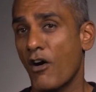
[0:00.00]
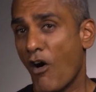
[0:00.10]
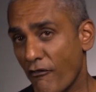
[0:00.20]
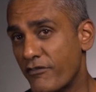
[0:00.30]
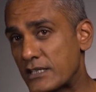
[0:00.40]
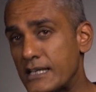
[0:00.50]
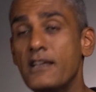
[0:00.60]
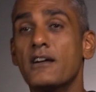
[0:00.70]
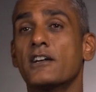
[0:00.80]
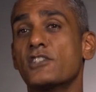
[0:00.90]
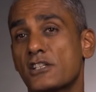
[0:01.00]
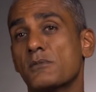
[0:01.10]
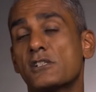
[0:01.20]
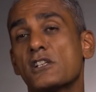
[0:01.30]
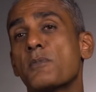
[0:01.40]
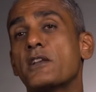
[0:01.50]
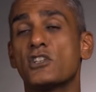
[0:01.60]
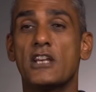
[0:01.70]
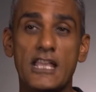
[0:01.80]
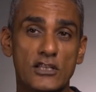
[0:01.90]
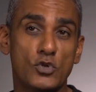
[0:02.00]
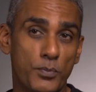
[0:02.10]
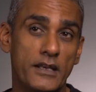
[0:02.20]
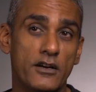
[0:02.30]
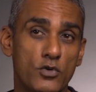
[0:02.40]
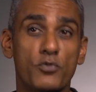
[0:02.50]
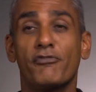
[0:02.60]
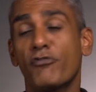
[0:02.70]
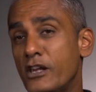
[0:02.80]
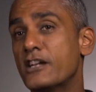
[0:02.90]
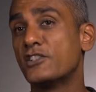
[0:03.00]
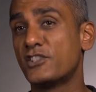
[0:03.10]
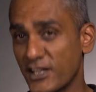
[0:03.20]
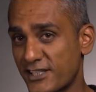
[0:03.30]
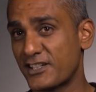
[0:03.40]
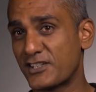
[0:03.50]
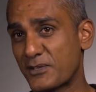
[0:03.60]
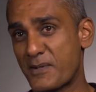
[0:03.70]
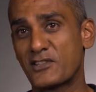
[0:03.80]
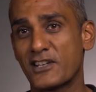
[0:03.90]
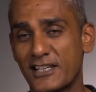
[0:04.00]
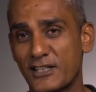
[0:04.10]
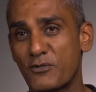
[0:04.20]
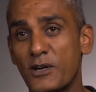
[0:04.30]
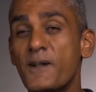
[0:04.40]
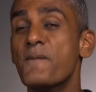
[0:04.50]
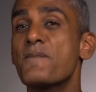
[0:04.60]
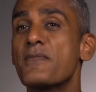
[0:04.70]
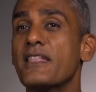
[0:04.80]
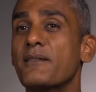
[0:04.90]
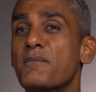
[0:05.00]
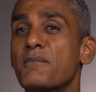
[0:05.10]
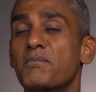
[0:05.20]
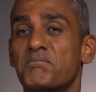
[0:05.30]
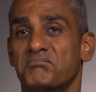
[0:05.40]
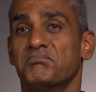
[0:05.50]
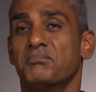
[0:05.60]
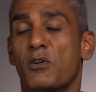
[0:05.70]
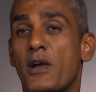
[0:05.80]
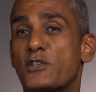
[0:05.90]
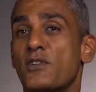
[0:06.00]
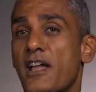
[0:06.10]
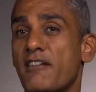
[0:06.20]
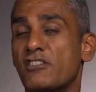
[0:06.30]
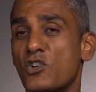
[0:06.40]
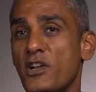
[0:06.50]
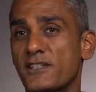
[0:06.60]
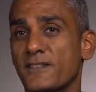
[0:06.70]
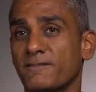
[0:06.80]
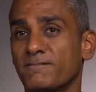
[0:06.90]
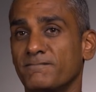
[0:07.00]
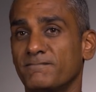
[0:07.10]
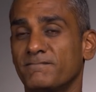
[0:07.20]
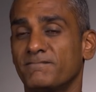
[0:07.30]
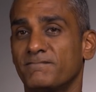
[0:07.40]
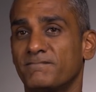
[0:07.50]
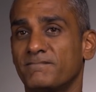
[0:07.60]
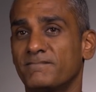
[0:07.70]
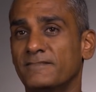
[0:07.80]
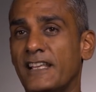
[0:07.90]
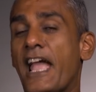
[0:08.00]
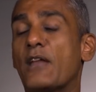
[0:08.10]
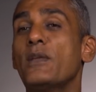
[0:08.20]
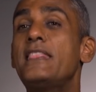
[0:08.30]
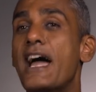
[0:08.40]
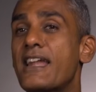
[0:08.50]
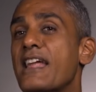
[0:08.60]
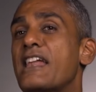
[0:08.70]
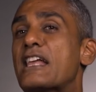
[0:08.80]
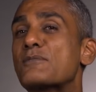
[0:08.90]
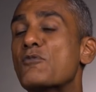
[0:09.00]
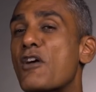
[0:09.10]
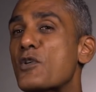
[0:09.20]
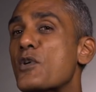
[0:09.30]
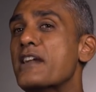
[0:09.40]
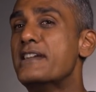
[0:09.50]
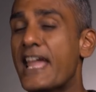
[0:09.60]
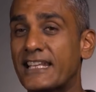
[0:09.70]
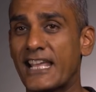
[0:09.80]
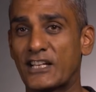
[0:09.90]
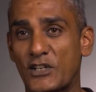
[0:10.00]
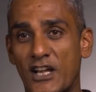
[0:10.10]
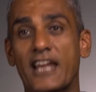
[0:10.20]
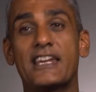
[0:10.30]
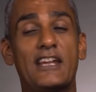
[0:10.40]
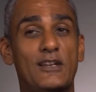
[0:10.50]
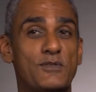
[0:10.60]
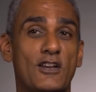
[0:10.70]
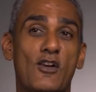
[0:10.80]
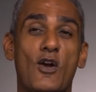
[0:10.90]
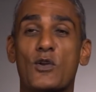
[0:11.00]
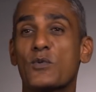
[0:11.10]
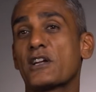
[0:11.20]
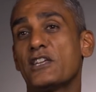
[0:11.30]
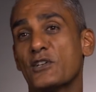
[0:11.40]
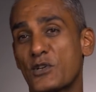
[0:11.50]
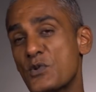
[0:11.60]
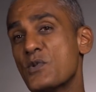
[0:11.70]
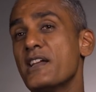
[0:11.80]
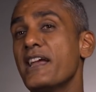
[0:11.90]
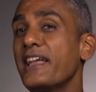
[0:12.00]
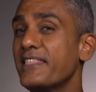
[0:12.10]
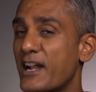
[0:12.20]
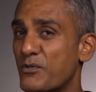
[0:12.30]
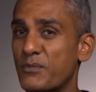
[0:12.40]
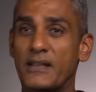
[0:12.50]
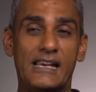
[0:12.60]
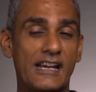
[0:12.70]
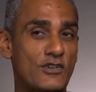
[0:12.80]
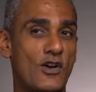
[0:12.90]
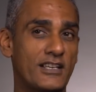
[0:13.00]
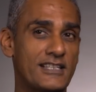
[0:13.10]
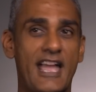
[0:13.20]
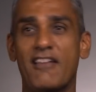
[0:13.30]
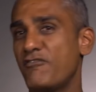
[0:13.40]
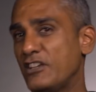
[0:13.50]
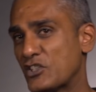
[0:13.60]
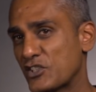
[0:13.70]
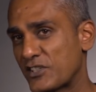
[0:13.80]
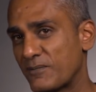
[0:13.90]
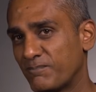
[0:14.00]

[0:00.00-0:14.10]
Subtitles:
Obviously, adjustable suspension is superior to fully adjusted suspension, as it were. But why shouldn't I have a choice? And with that, let's move on to our next section, and KTM's done a lot of work here too, and that would be electronics and features.